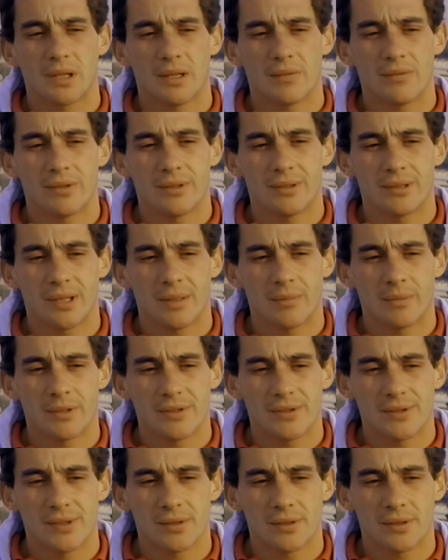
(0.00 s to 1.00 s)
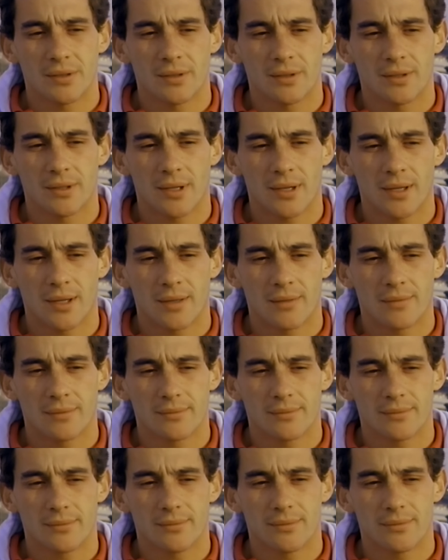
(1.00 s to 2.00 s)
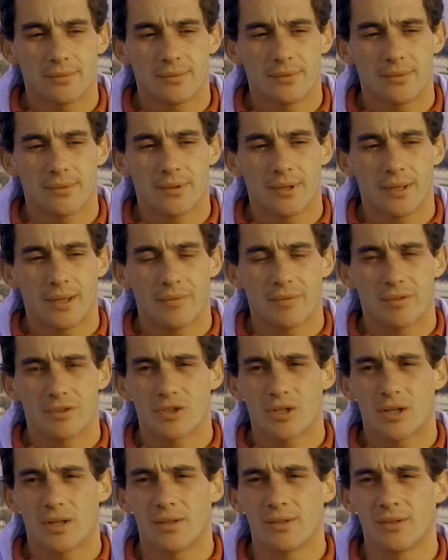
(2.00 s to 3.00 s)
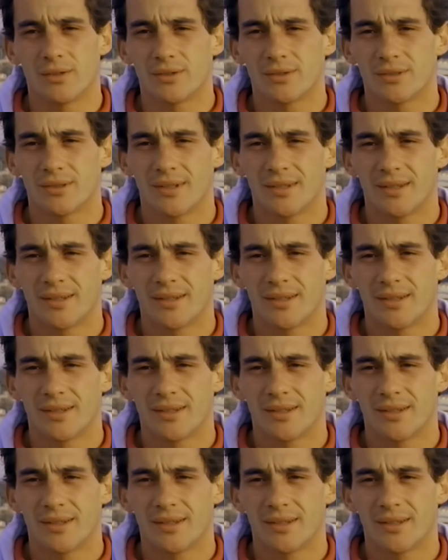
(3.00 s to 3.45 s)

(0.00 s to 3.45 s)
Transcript: Every time I sit in the car, I have a challenge.